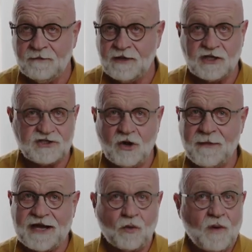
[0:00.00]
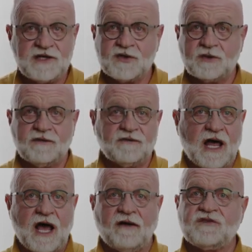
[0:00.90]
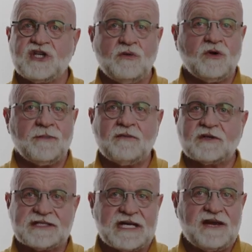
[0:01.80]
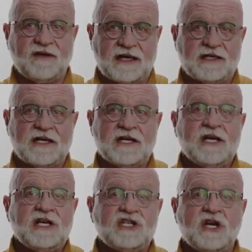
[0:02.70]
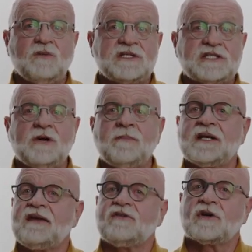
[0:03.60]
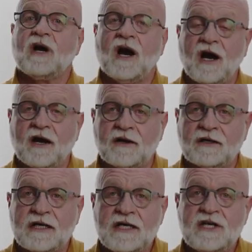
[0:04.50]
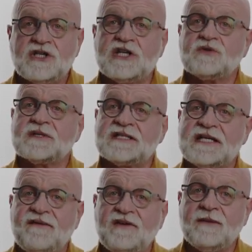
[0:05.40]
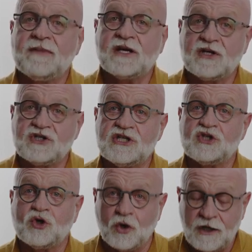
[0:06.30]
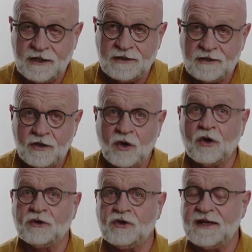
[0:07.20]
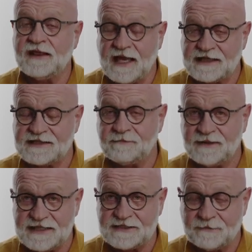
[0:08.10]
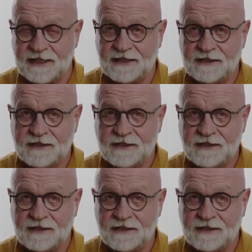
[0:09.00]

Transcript: because no matter what sort of love she would be receiving, she would still believe in her heart she's receiving it because she's good or doing things that please me.